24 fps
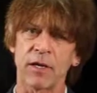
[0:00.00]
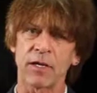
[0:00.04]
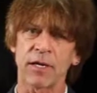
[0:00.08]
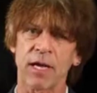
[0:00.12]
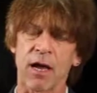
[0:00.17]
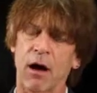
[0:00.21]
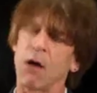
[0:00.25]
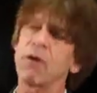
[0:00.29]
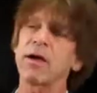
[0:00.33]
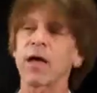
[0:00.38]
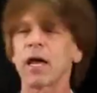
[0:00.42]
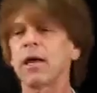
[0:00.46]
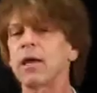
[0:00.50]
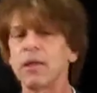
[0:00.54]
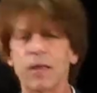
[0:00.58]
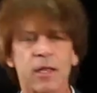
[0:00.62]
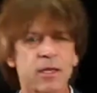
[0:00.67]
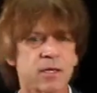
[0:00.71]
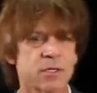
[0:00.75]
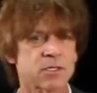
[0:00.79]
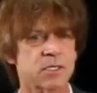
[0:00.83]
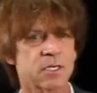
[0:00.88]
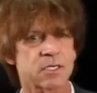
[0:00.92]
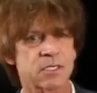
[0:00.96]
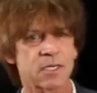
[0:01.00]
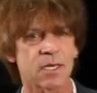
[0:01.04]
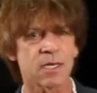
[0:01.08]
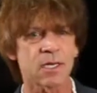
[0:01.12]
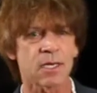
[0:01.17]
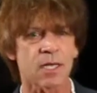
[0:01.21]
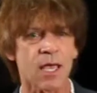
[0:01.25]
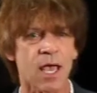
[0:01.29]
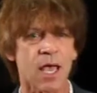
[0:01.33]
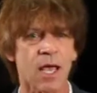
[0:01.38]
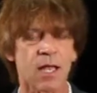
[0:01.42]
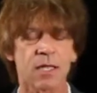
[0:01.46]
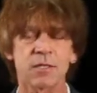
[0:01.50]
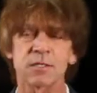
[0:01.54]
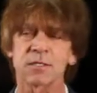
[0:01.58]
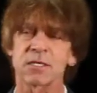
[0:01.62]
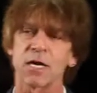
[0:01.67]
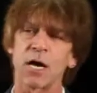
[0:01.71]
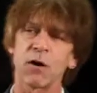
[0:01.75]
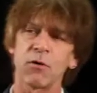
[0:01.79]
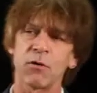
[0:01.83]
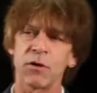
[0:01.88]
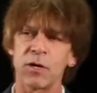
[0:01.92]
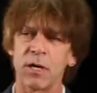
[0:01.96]
then you go, okay, and then you succeed again.
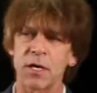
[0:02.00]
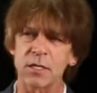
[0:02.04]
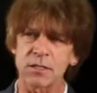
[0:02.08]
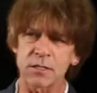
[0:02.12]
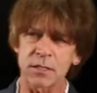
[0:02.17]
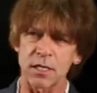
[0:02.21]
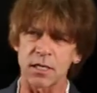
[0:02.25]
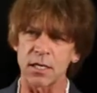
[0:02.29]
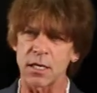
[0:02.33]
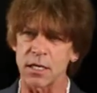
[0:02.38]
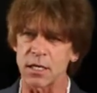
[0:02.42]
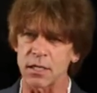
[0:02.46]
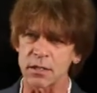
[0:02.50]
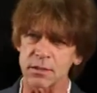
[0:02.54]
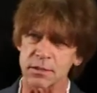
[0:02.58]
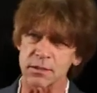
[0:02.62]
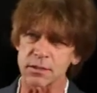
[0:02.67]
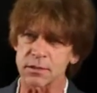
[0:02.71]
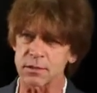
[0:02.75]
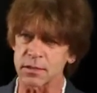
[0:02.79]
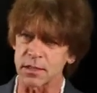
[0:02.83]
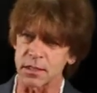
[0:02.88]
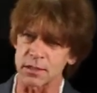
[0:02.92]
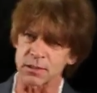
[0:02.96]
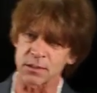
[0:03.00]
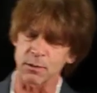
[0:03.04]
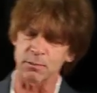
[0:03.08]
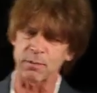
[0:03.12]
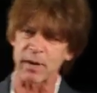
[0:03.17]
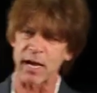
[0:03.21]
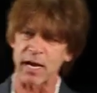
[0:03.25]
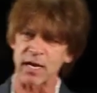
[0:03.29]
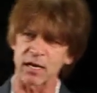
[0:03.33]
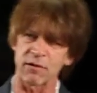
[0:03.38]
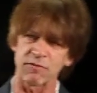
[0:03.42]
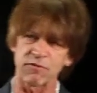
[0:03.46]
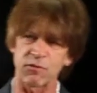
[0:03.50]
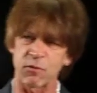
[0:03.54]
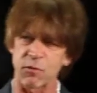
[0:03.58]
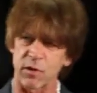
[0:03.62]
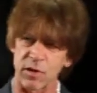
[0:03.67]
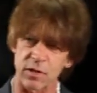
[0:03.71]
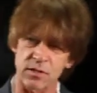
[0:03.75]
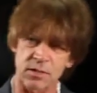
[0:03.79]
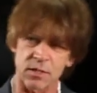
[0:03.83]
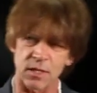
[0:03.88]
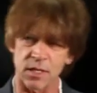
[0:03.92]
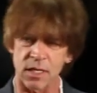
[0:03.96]
So it's a back and
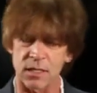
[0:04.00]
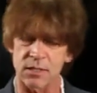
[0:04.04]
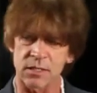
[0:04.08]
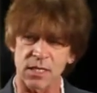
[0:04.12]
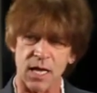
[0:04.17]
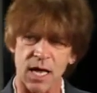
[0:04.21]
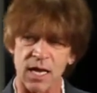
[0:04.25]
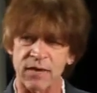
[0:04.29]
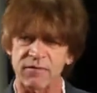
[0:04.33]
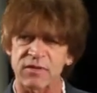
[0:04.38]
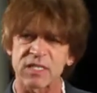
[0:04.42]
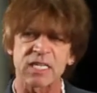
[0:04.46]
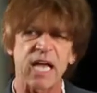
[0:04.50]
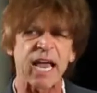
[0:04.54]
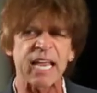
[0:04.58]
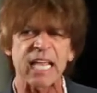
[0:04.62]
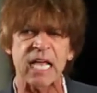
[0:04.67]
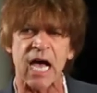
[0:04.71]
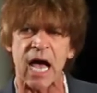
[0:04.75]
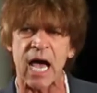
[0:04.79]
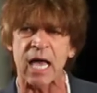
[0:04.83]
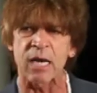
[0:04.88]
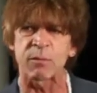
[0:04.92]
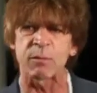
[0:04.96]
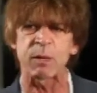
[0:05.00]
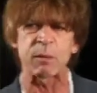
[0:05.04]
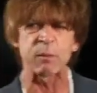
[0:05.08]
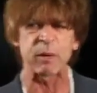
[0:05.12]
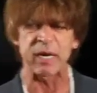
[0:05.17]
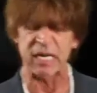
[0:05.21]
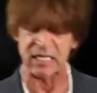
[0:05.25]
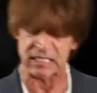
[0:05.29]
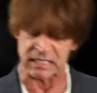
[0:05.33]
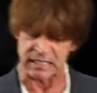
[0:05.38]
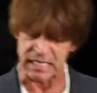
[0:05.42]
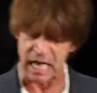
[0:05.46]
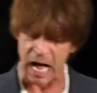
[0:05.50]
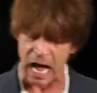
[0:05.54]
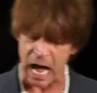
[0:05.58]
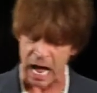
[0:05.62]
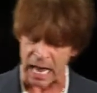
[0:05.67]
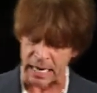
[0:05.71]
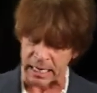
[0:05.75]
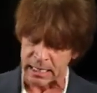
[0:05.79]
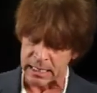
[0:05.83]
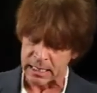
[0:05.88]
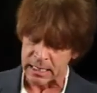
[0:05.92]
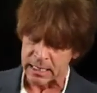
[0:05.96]
forth. It's kind of a dichotomy, but it's
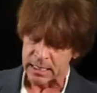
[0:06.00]
not.